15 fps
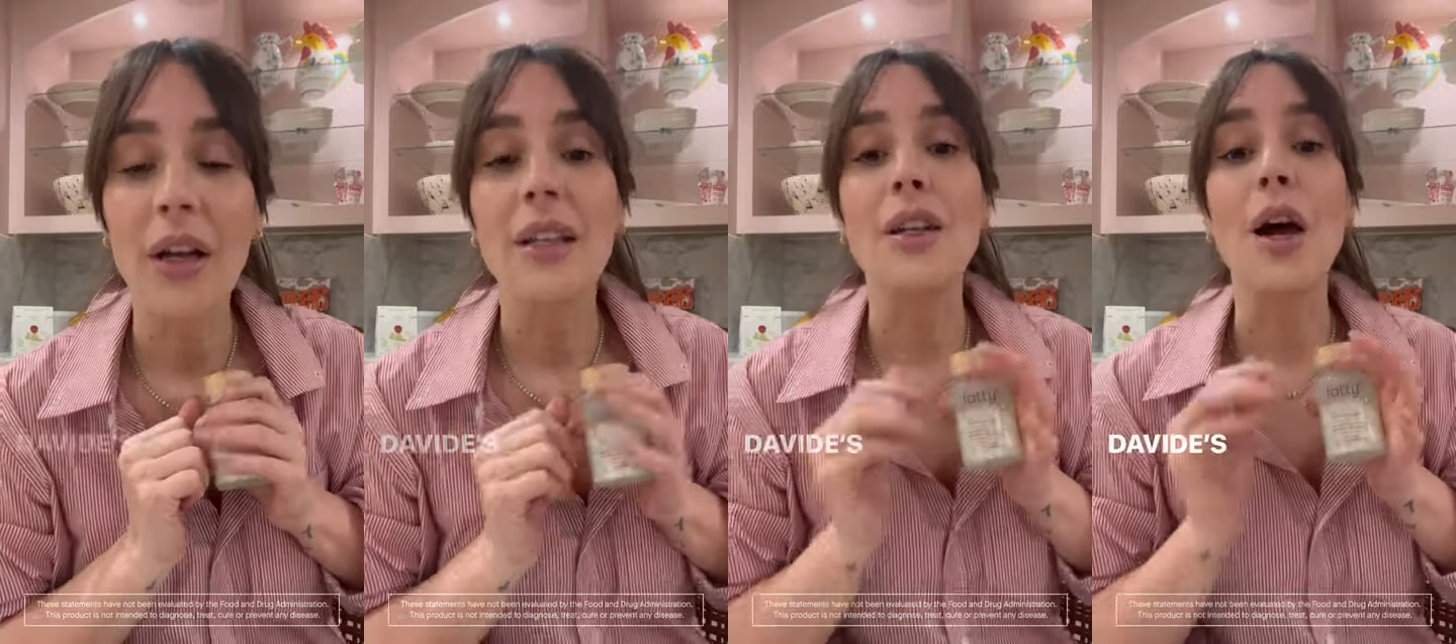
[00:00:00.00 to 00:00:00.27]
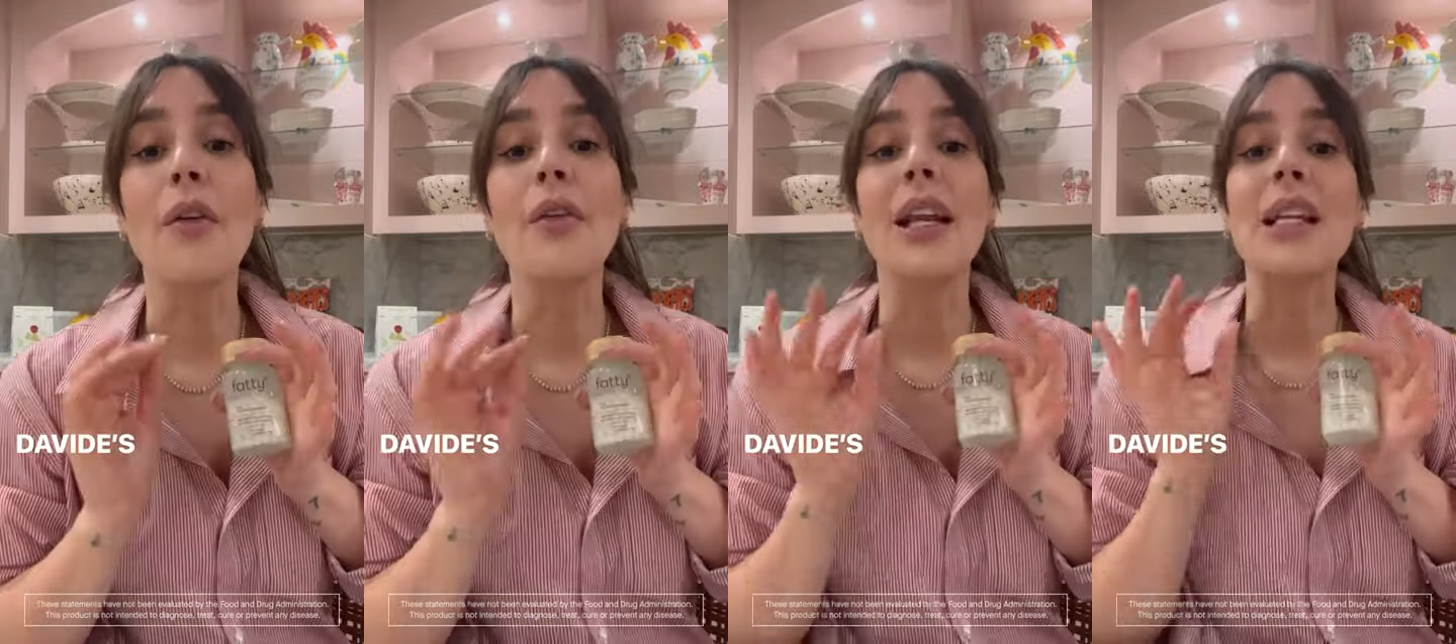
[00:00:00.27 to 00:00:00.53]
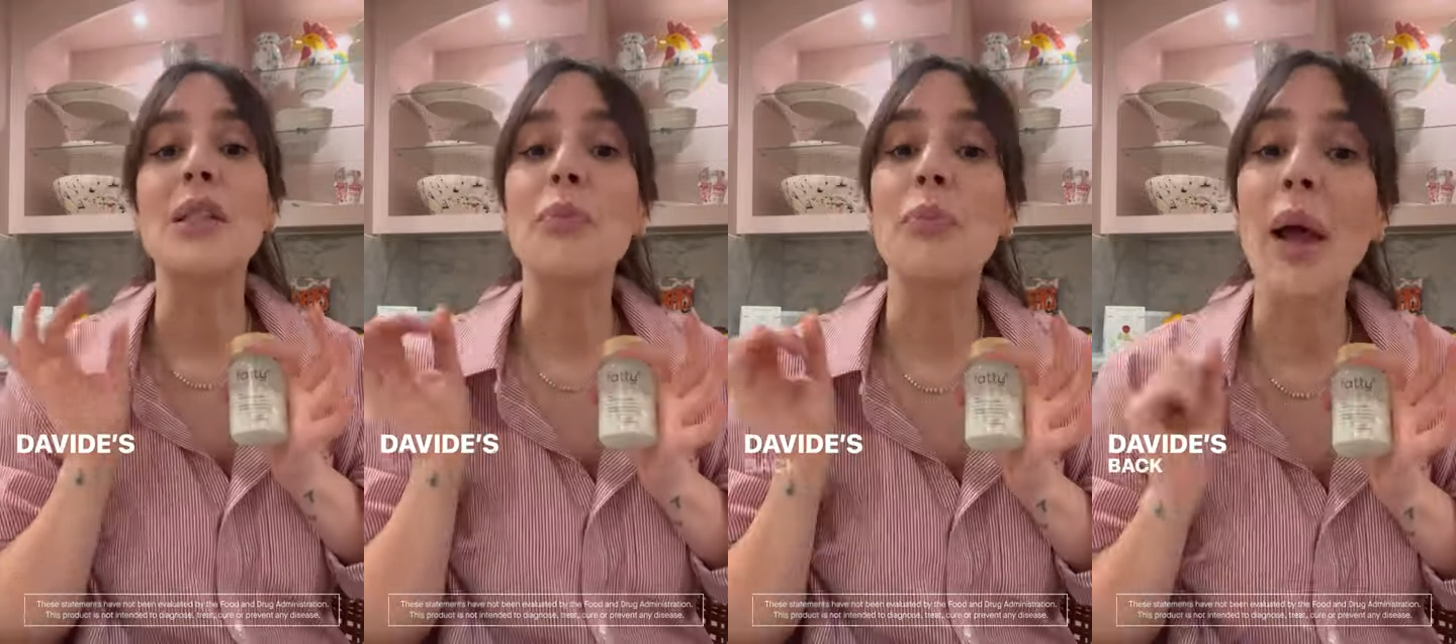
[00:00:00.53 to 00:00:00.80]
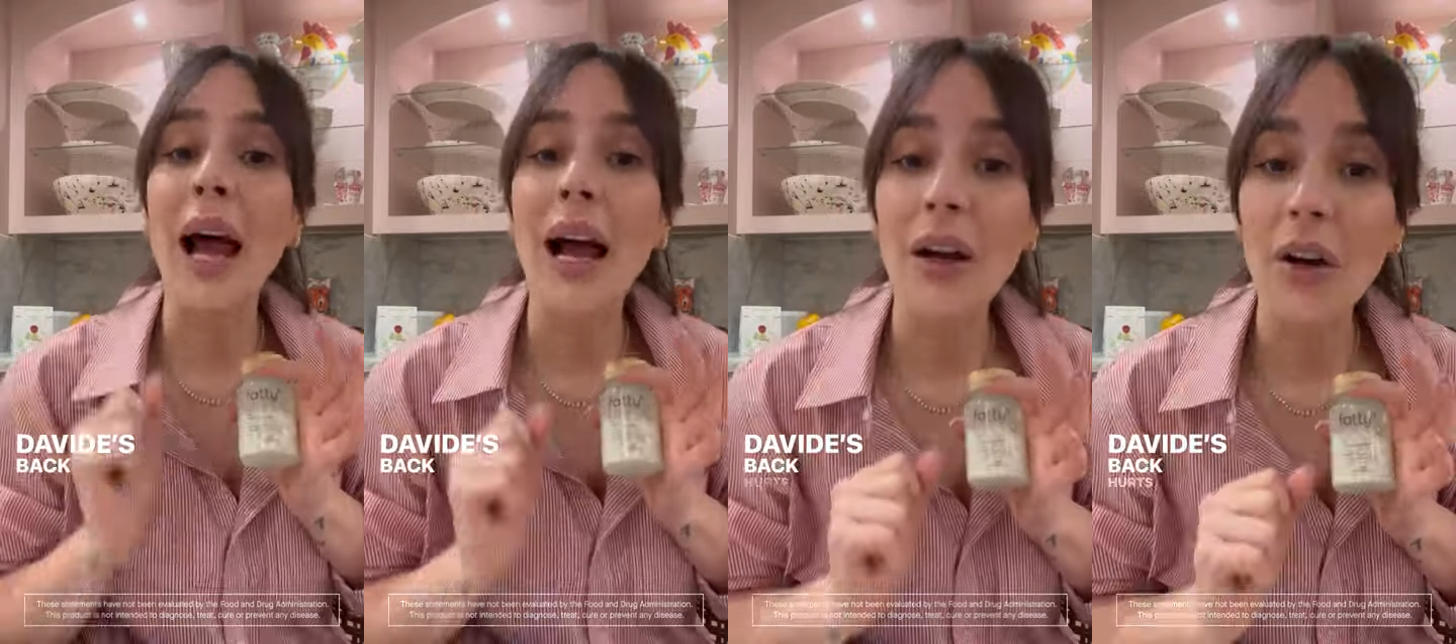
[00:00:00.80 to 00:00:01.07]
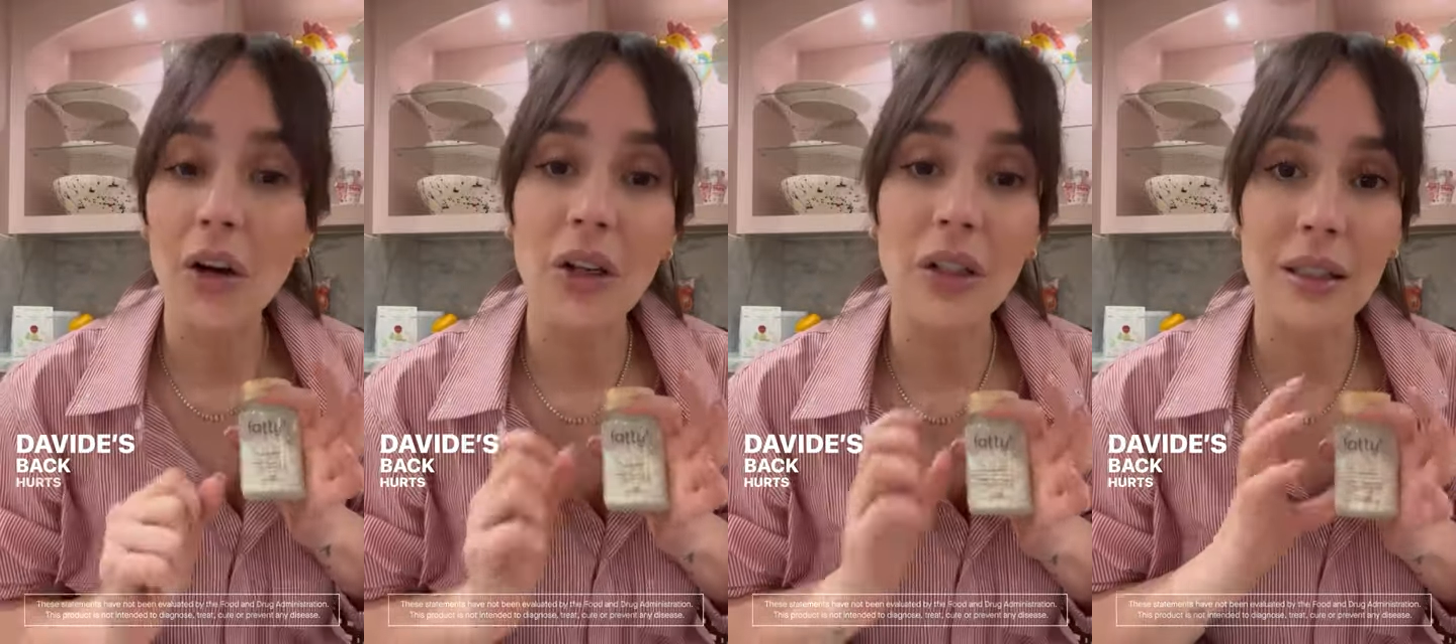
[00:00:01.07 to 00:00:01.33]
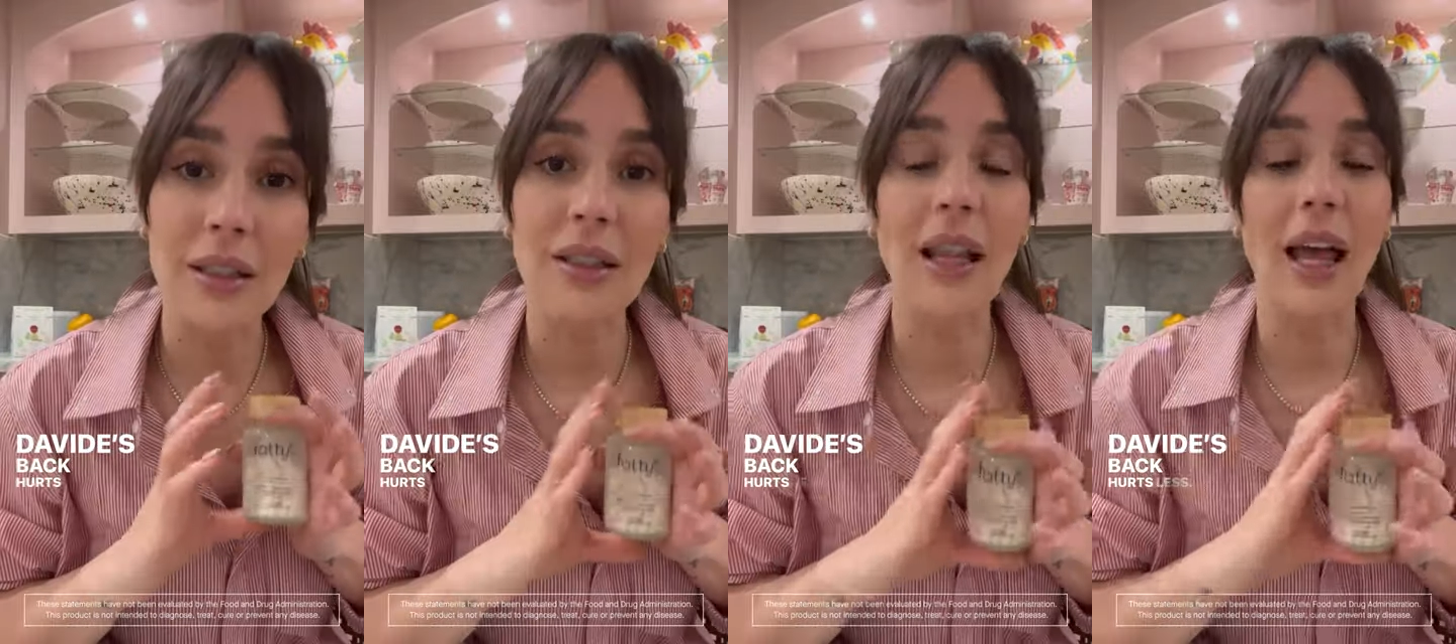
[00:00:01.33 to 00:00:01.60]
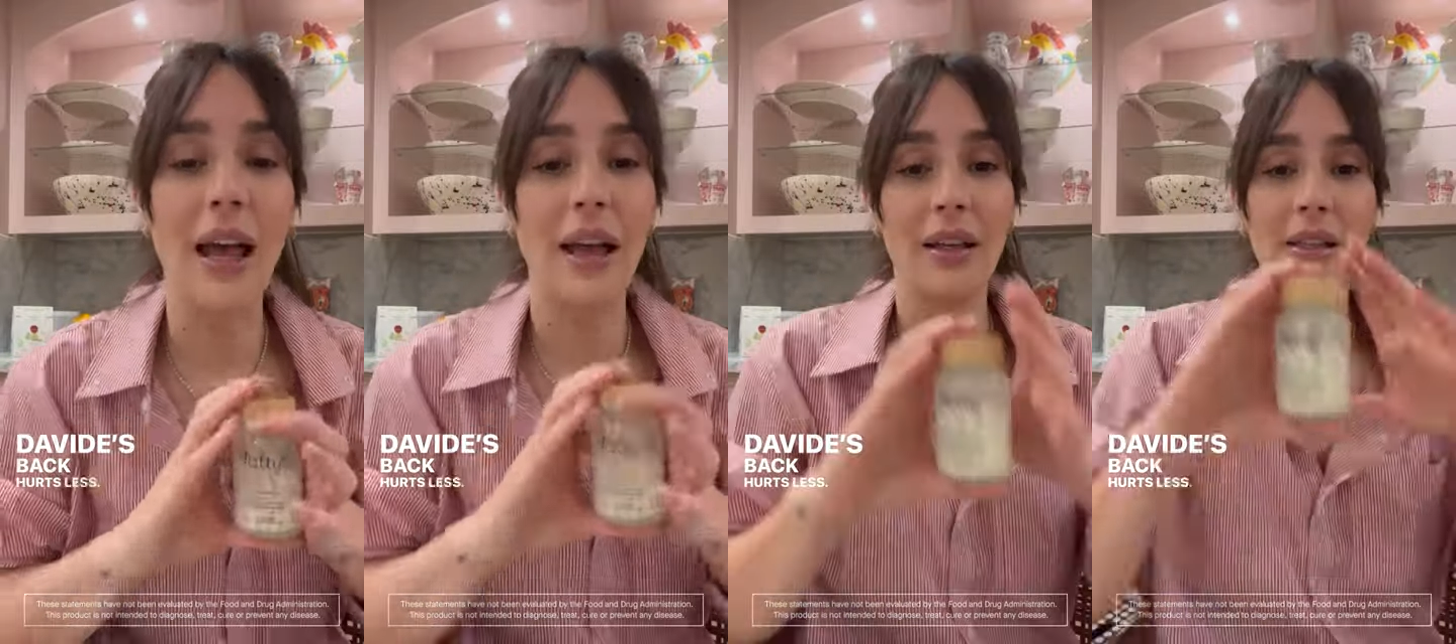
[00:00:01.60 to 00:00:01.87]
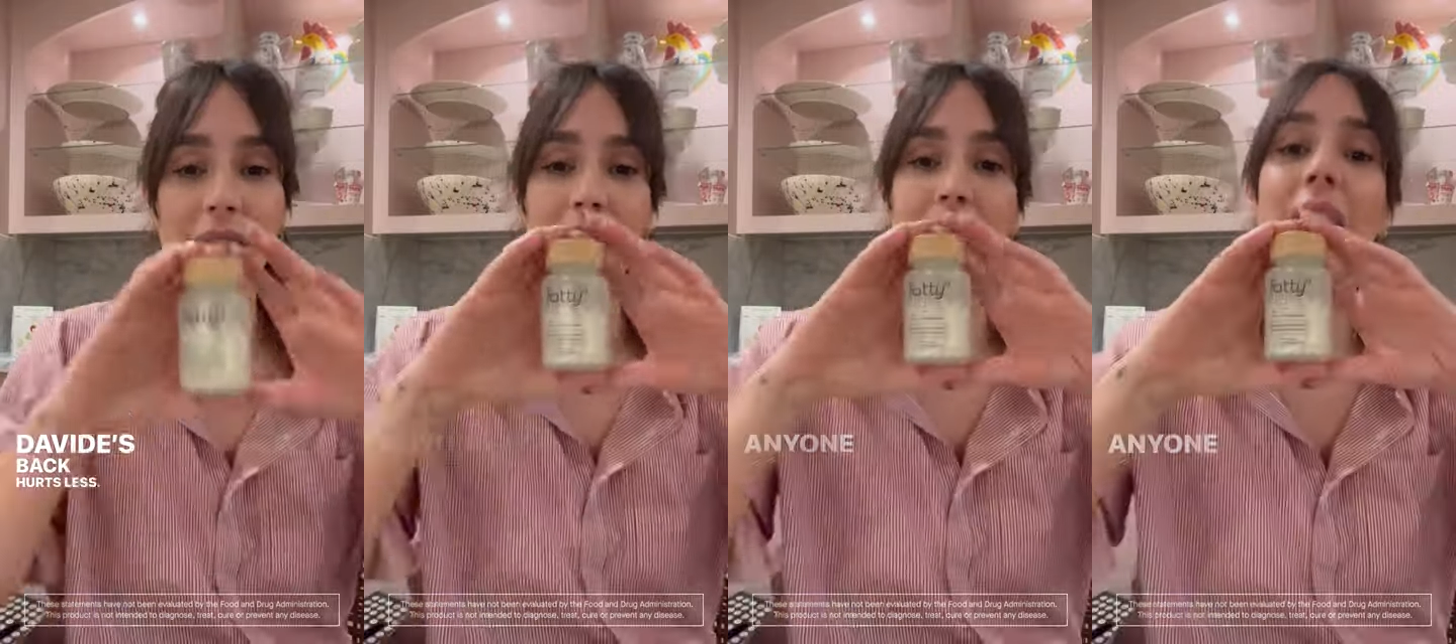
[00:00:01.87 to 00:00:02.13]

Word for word: Davide's back hurts less.